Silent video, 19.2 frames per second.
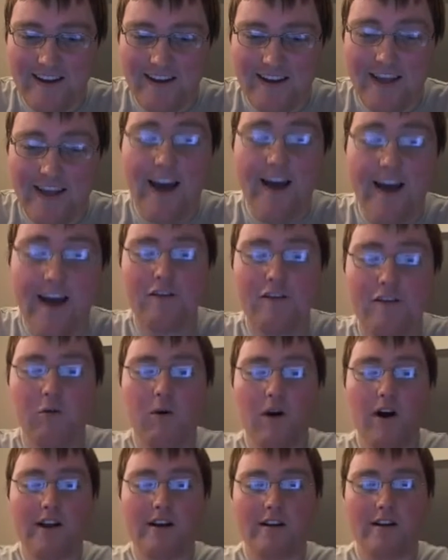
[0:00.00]
Yeah, if you
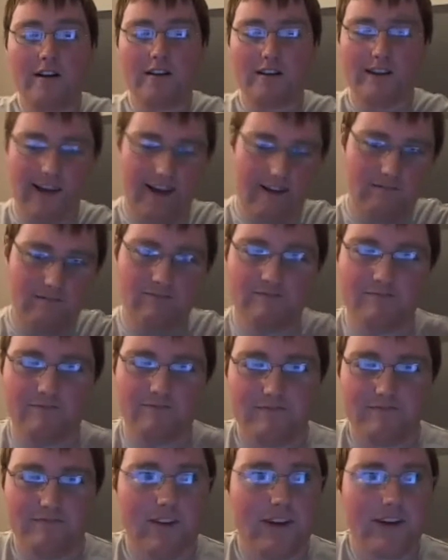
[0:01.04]
want, yeah,
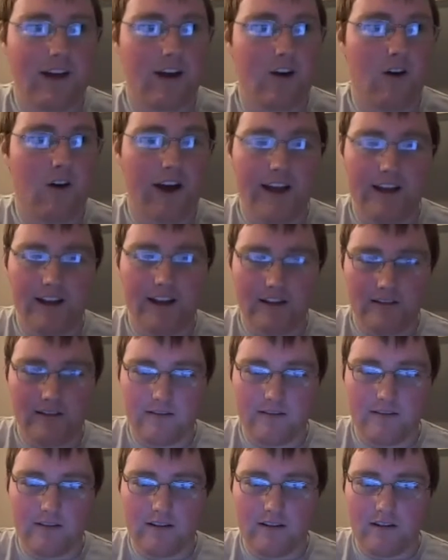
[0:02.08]
go ahead and
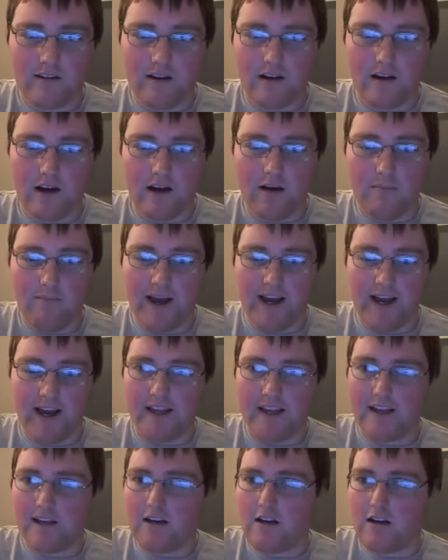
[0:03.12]
hop back
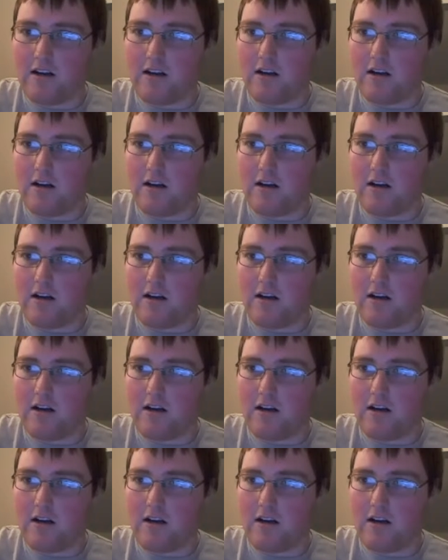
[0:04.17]
in.